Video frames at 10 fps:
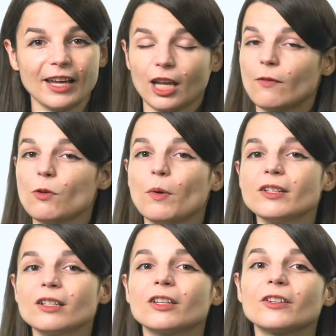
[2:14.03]
If you want
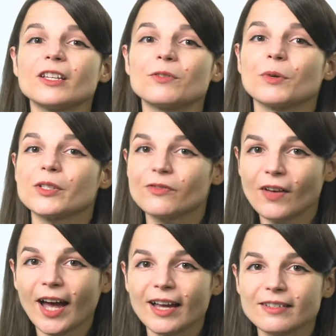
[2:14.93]
to learn these words
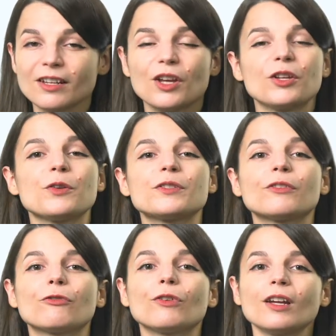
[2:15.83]
fast, use the
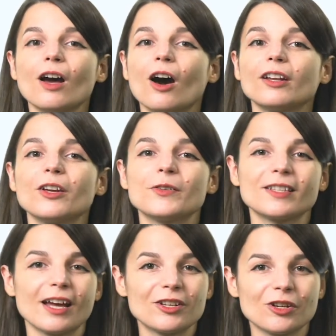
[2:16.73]
free audio
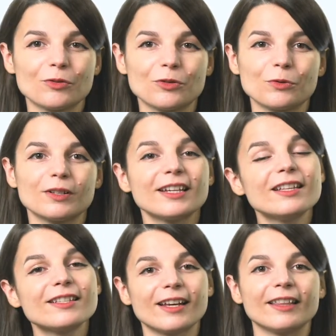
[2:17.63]
slideshow tool
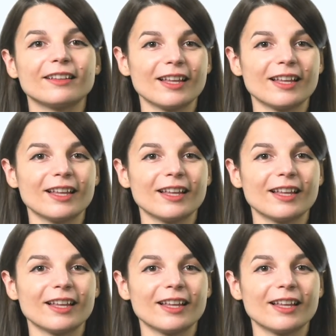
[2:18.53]
inside the